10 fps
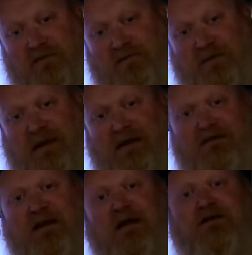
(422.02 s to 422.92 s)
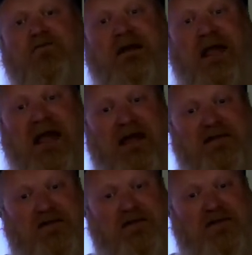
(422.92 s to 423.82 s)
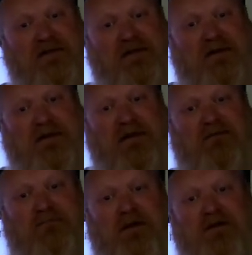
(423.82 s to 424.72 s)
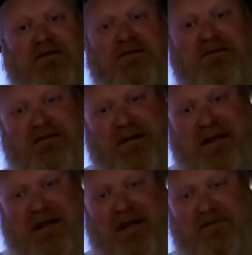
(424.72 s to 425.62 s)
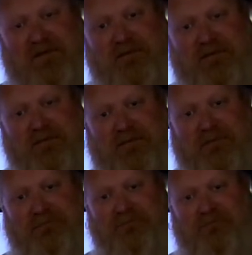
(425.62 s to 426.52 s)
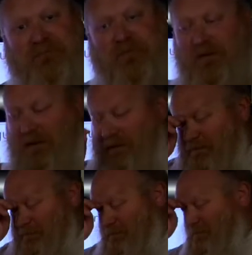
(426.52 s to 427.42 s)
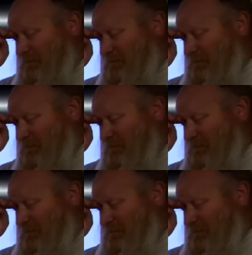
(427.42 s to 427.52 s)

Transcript: use that. It's got to latch. It must latch. Okay?